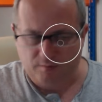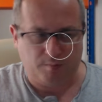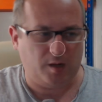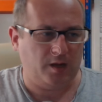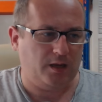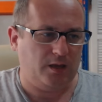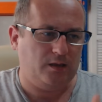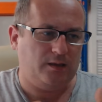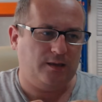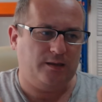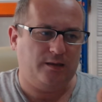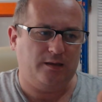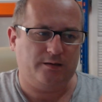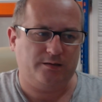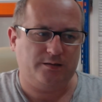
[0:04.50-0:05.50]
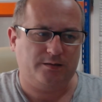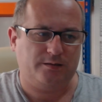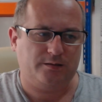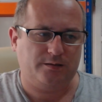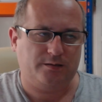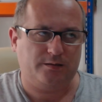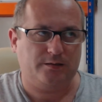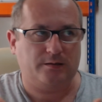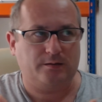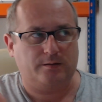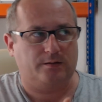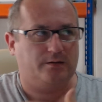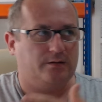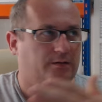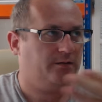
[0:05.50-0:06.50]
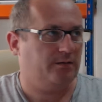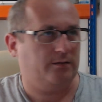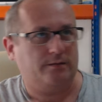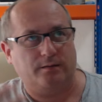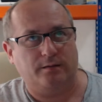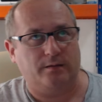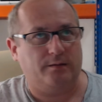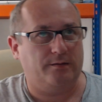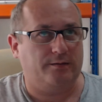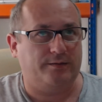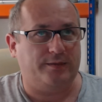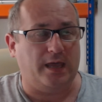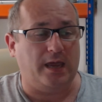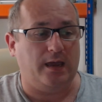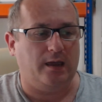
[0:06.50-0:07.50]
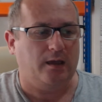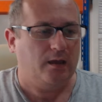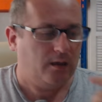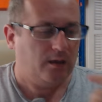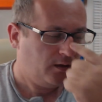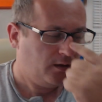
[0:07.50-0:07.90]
everybody in this thing,